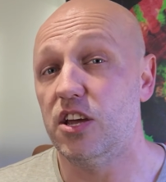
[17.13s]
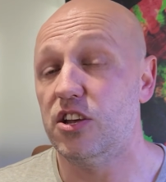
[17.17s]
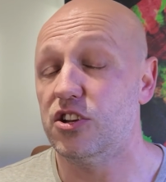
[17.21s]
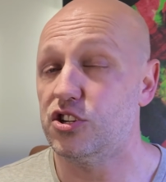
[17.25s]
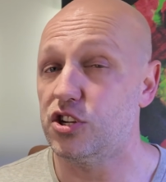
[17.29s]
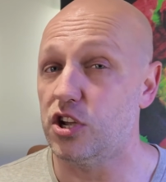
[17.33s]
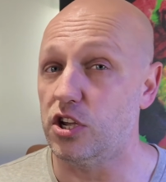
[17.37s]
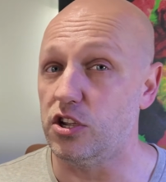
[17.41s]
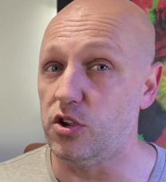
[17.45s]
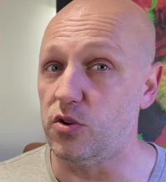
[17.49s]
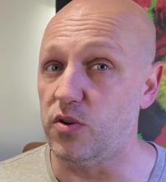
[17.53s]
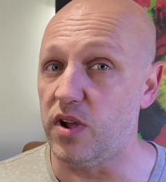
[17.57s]

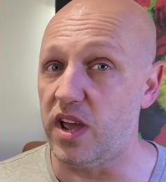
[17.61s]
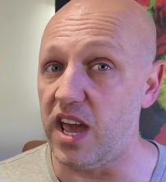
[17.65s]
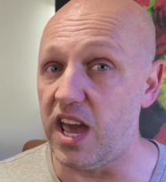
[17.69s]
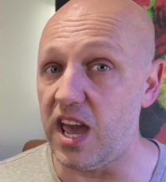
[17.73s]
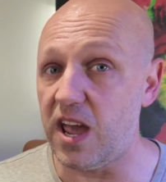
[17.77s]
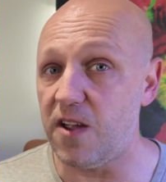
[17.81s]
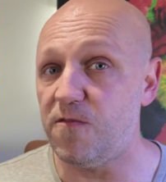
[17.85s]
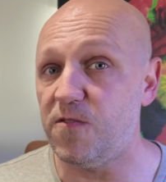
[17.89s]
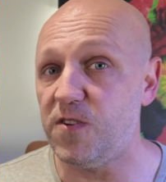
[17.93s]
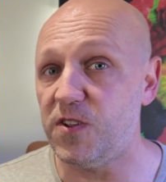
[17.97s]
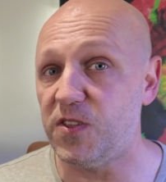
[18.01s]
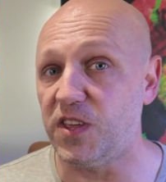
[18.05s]
show you
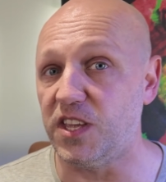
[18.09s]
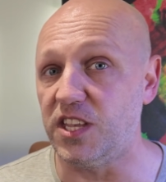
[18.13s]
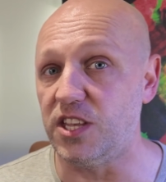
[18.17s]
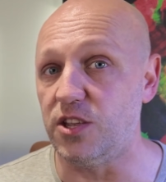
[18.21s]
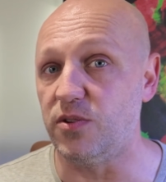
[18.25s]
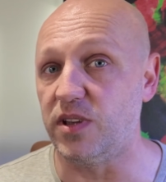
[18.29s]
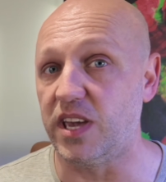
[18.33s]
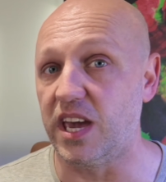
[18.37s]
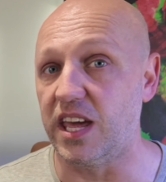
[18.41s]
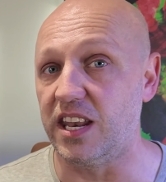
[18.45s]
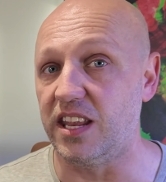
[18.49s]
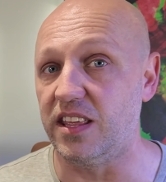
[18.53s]
everything
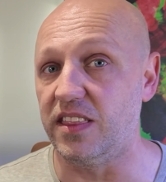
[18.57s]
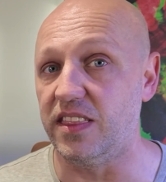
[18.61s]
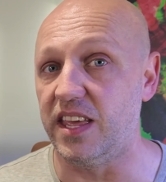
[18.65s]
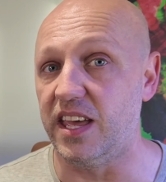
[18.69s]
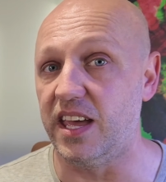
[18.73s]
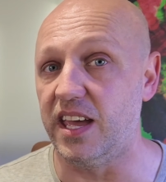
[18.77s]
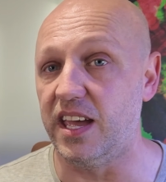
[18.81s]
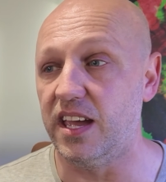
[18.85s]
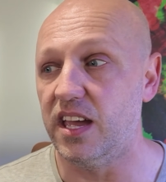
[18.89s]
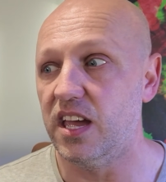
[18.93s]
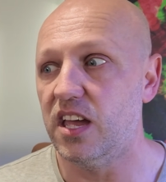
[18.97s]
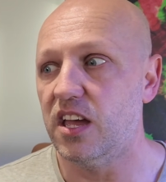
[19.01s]
you get in
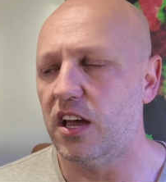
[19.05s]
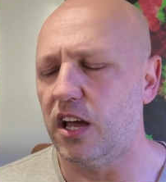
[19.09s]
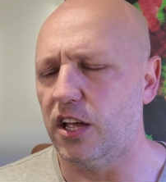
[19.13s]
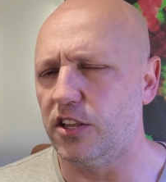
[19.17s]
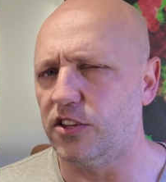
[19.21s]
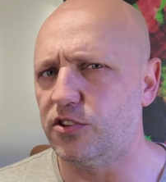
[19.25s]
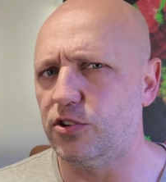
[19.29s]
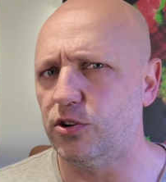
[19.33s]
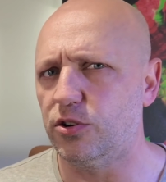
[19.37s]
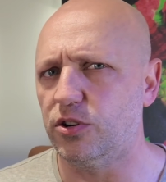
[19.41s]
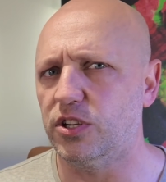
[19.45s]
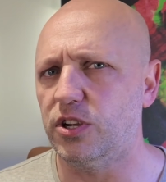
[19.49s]
there,
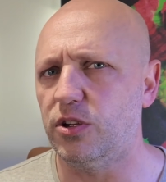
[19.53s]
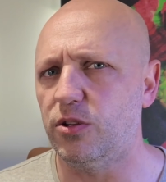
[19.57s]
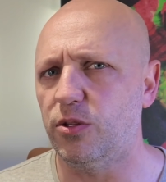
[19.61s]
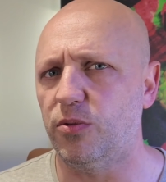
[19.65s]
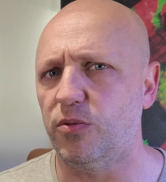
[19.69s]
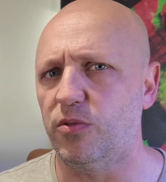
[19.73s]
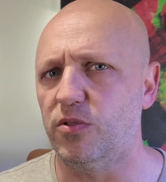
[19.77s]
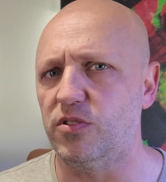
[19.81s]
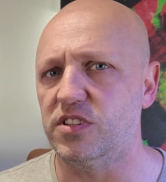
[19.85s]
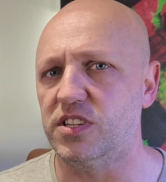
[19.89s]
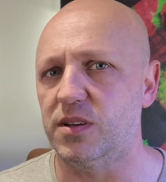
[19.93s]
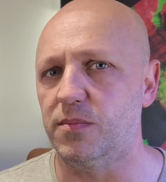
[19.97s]
and talk you
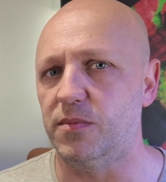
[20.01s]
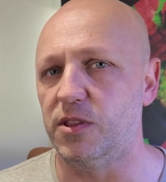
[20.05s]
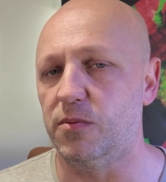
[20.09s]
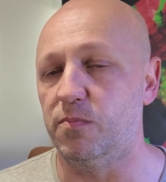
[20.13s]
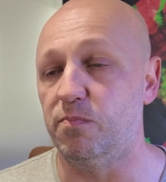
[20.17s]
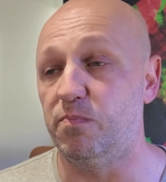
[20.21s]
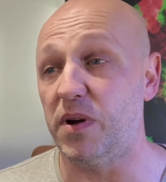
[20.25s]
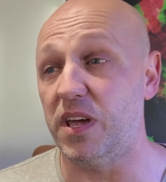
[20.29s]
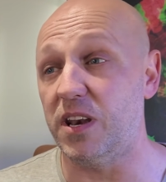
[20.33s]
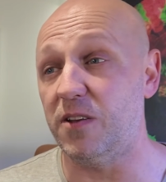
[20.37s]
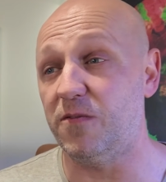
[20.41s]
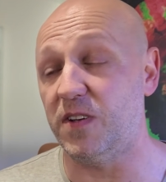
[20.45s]
through some of the
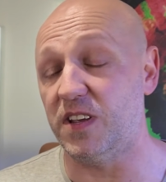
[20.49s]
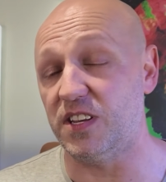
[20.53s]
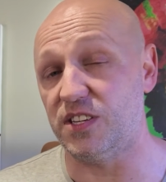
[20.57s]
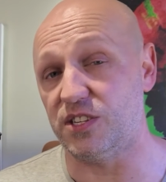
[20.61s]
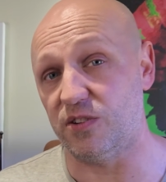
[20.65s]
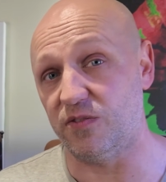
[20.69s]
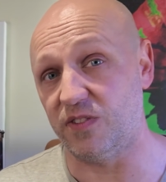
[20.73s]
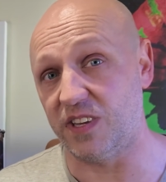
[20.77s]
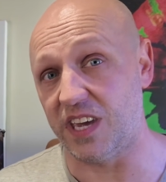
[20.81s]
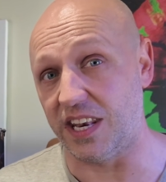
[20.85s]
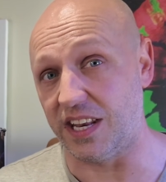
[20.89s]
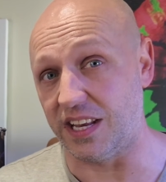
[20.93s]

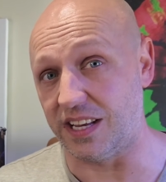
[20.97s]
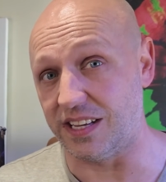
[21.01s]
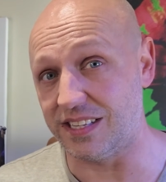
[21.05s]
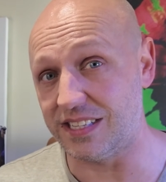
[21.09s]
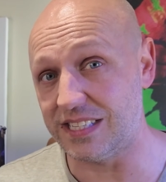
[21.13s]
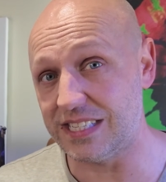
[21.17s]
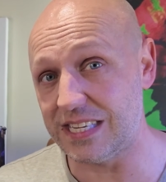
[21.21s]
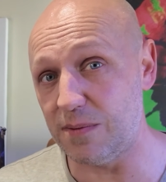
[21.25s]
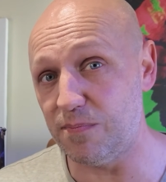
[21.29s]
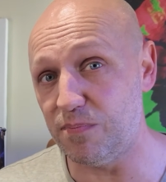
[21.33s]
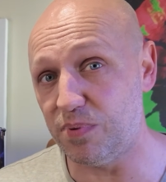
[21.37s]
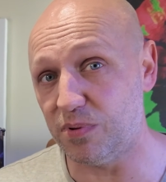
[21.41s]
benefits of getting a
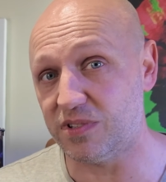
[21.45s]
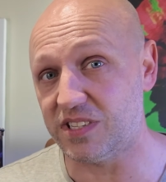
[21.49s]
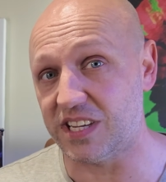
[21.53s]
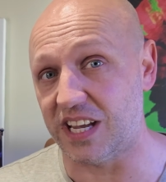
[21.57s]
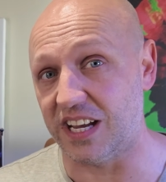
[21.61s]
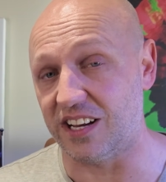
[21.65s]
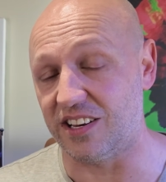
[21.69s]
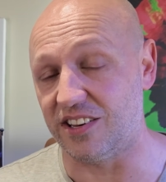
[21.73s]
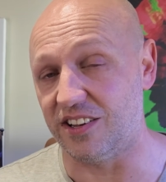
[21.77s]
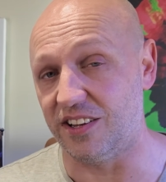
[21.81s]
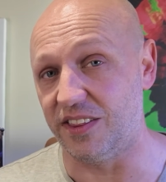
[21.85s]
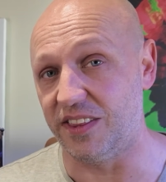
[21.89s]
simple
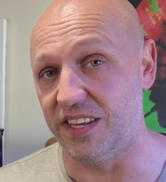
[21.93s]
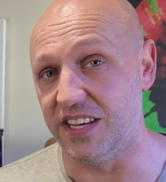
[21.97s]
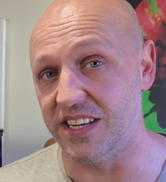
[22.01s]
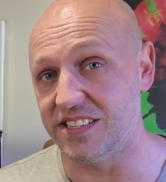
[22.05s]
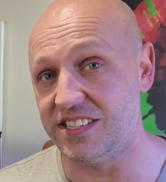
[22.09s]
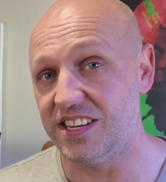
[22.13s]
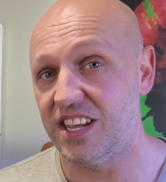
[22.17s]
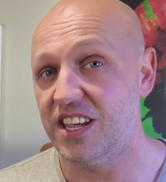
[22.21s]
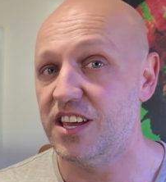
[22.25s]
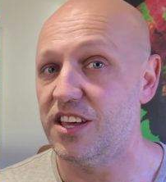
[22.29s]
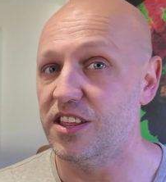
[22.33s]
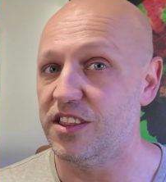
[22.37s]
tank like this